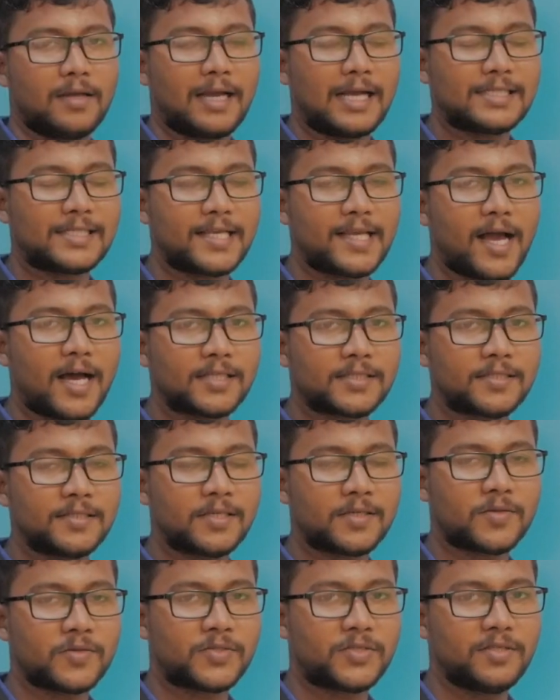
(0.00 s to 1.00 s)
As I asked
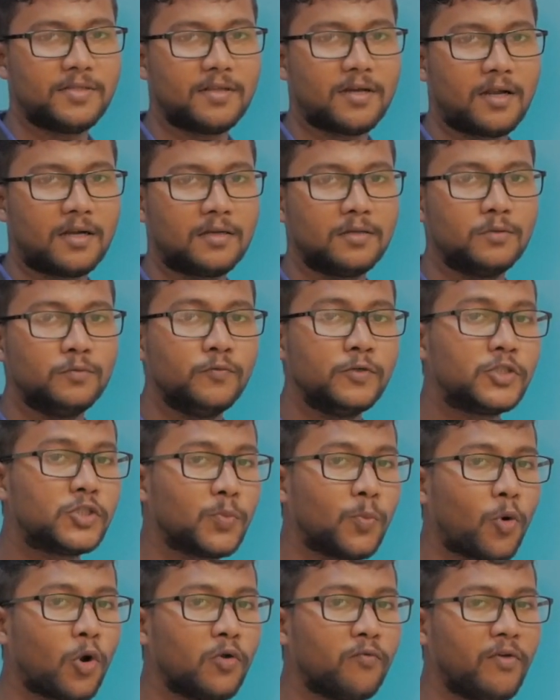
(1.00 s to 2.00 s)
the question that which
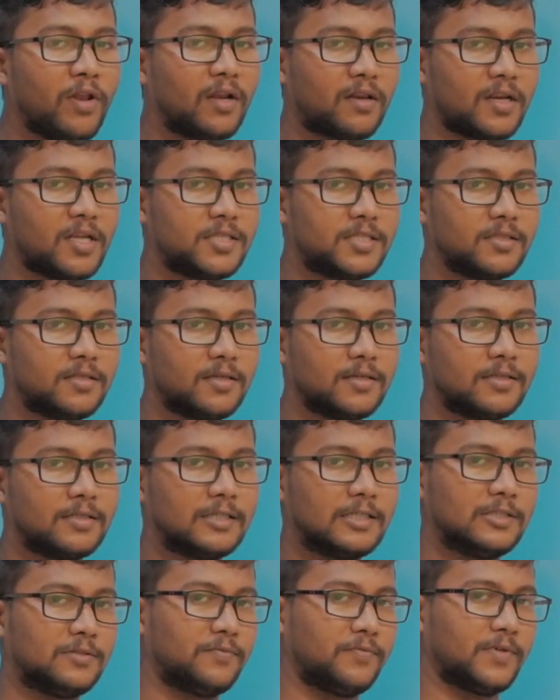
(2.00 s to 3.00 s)
ball will reach the
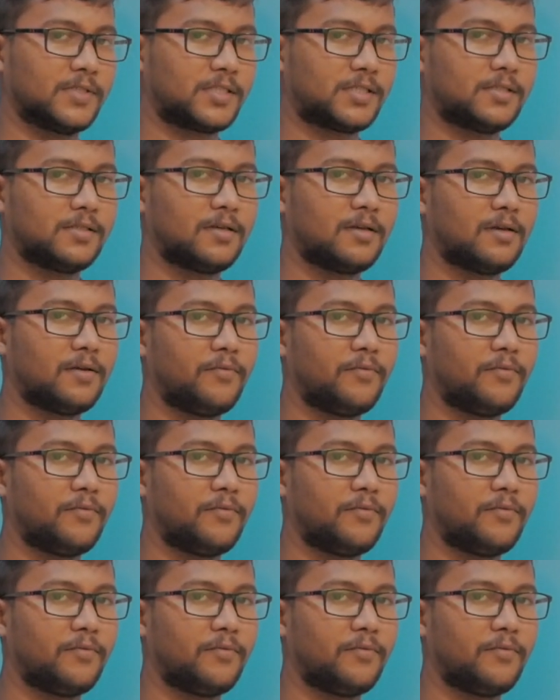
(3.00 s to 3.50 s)
earth first,